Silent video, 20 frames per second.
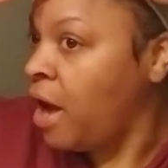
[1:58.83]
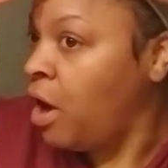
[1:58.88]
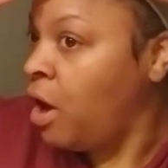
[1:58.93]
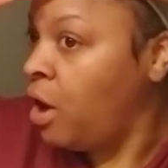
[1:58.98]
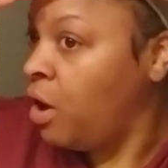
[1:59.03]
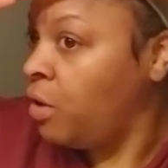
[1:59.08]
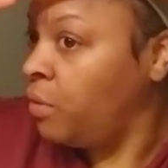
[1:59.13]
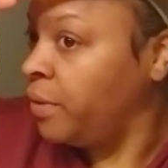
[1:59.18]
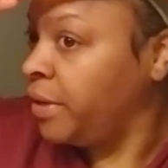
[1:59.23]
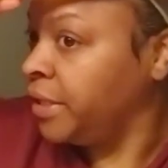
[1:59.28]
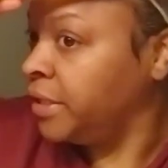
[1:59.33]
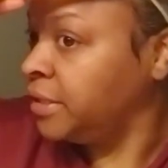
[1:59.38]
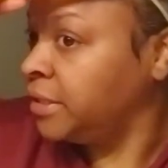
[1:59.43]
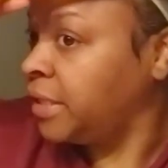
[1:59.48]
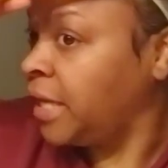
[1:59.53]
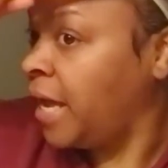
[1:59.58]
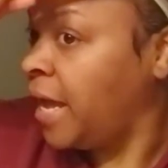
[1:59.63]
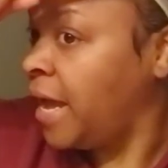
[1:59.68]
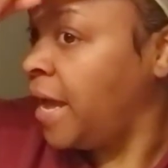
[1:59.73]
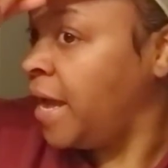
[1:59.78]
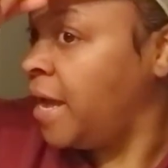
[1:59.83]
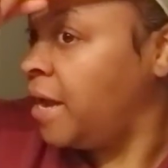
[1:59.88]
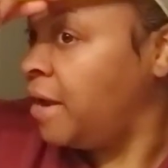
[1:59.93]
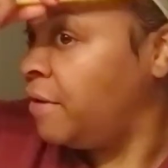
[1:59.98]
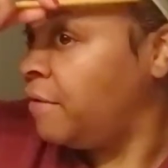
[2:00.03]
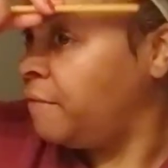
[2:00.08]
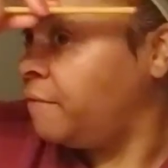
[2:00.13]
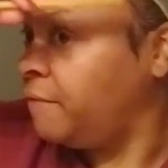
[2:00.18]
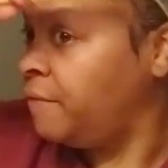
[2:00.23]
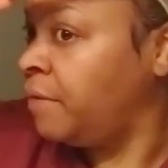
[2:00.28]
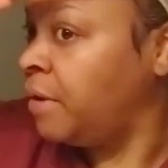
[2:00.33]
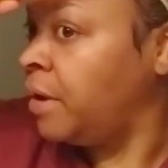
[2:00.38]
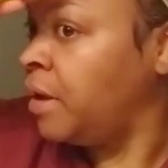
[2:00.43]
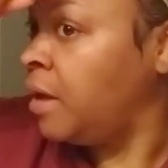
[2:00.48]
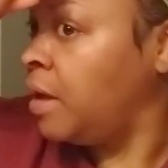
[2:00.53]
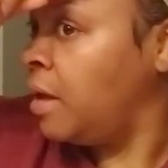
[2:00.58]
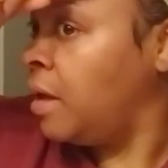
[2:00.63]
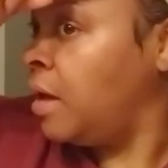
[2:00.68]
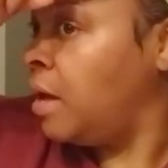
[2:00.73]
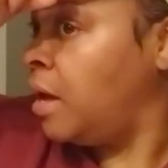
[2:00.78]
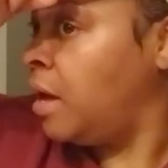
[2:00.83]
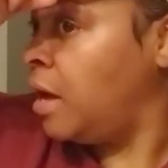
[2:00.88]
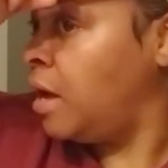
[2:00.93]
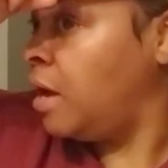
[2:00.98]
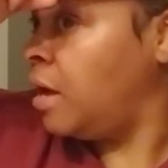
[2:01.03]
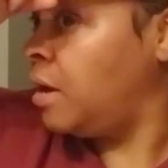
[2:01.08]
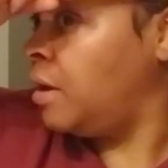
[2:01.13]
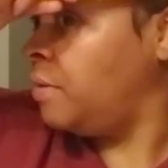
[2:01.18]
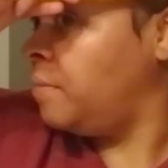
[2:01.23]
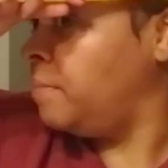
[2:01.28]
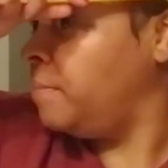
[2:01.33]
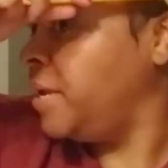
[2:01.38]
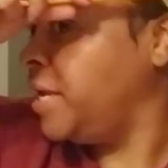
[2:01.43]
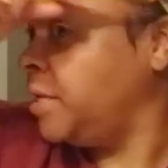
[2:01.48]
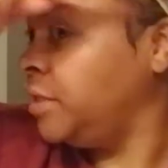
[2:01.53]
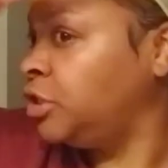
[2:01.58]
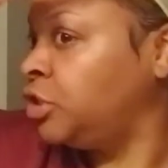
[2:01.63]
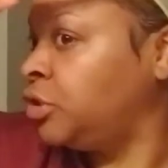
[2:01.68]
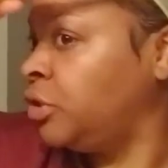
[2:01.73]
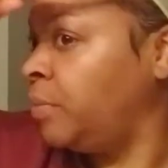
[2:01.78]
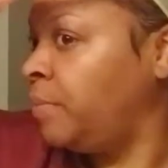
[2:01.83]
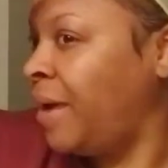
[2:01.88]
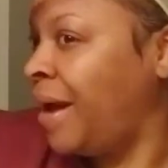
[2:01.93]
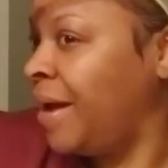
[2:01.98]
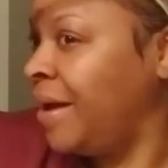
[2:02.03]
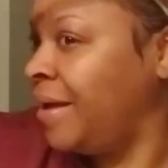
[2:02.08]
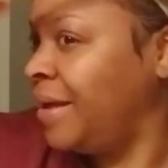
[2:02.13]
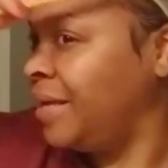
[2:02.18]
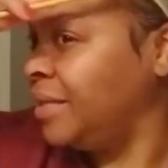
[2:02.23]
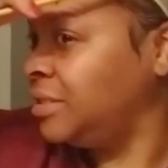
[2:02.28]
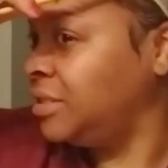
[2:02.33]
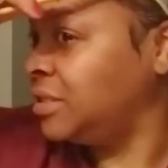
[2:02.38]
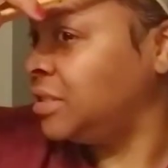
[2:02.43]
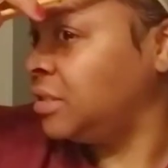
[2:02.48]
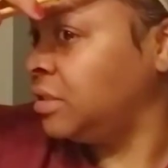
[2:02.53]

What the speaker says: always have made sure my edges